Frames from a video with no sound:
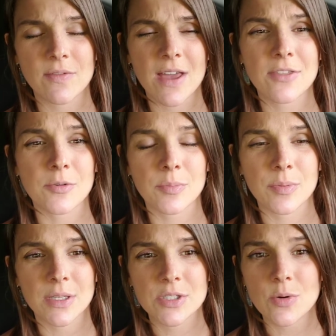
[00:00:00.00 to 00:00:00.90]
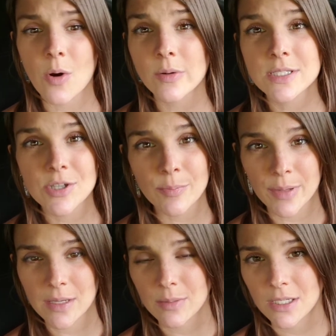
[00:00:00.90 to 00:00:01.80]
ever, because you owe it to your
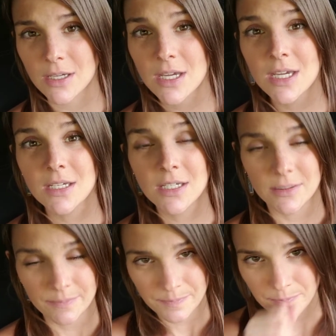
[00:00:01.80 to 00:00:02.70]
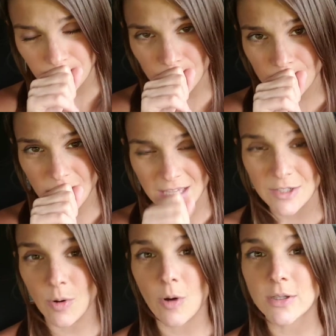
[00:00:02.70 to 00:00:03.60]
baby and
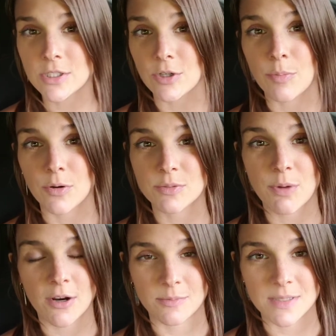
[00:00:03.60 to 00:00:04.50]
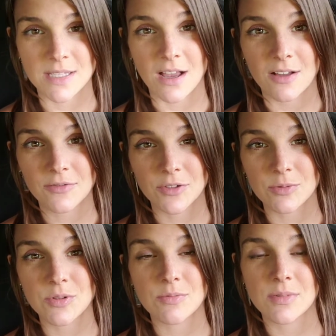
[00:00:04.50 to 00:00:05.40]
you owe it to your postpartum self.
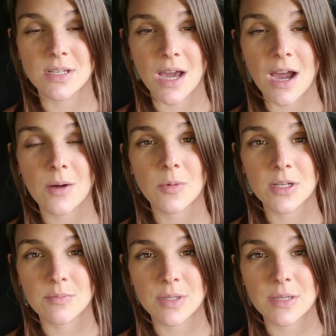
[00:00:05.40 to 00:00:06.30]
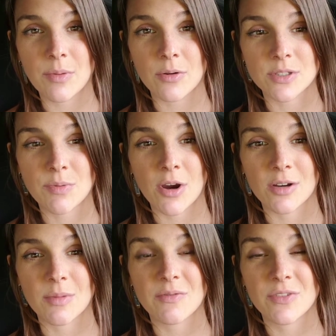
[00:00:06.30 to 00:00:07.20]
You do not want to be
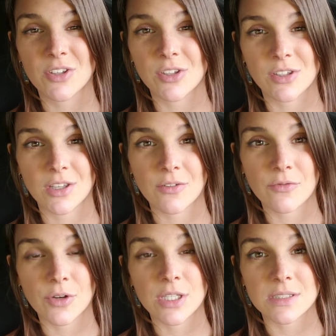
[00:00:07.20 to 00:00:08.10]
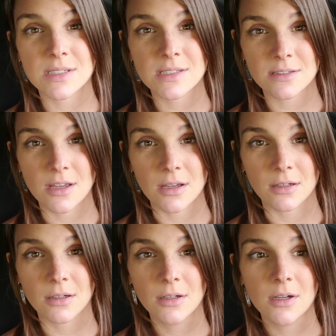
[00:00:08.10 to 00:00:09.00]
postpartum and feeling like a freaking slug
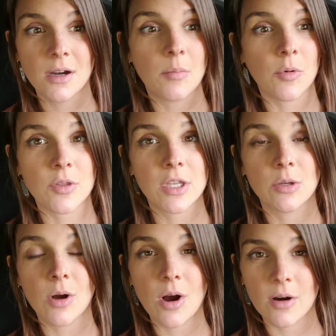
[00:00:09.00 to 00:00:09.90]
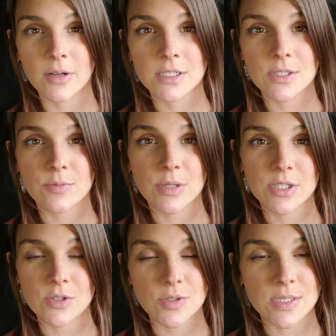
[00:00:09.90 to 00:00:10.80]
more than you already do
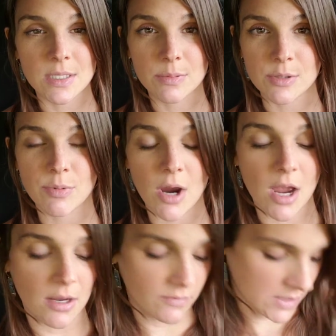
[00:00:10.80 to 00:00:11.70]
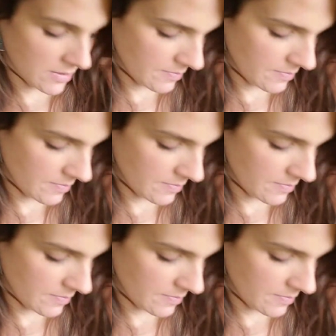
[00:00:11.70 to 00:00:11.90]
because you're sleep deprived.